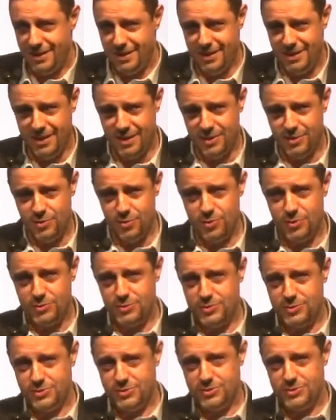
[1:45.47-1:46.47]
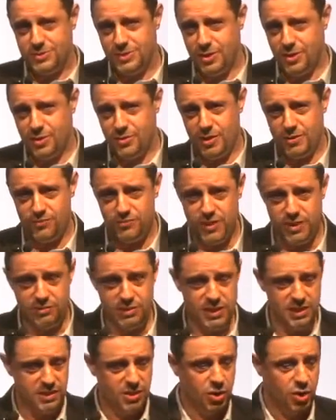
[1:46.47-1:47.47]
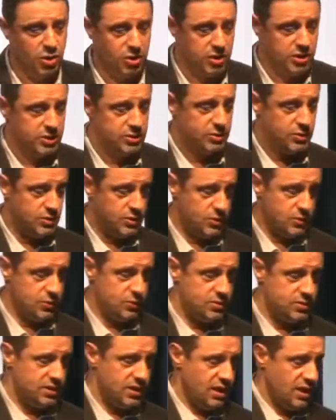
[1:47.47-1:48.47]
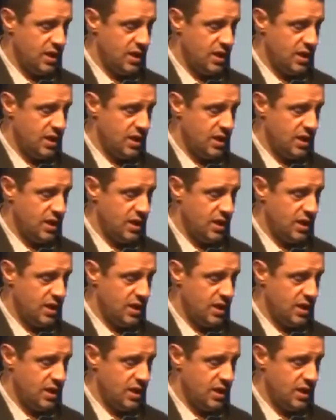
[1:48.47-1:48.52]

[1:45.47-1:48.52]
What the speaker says: And those, they're very hard to use.